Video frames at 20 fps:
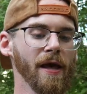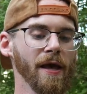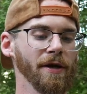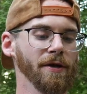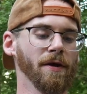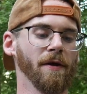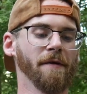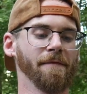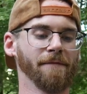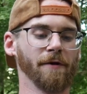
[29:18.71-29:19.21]
you
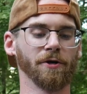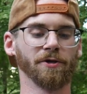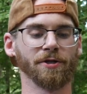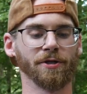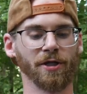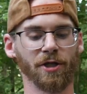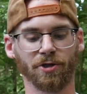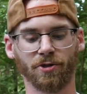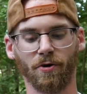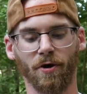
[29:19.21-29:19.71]
know, the first
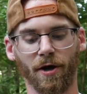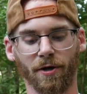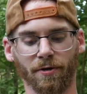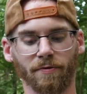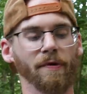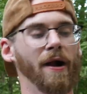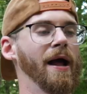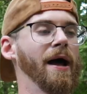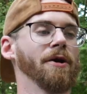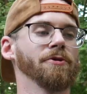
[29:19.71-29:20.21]
initial 100
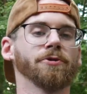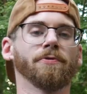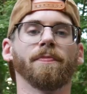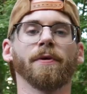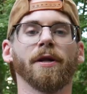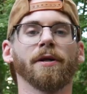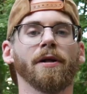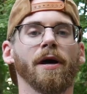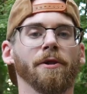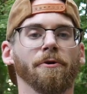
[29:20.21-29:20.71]
rounds, we'll
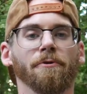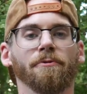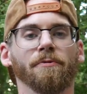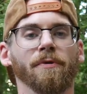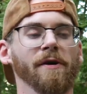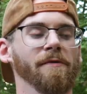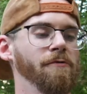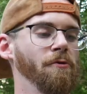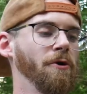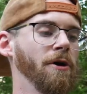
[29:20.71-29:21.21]
put another
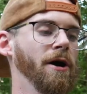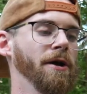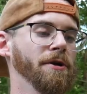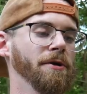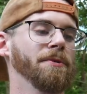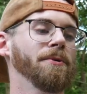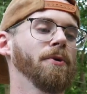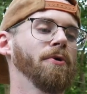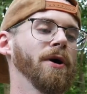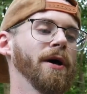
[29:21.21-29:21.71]
300 or
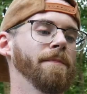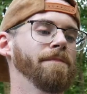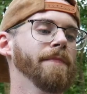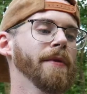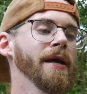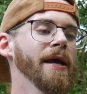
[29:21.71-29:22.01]
400 through it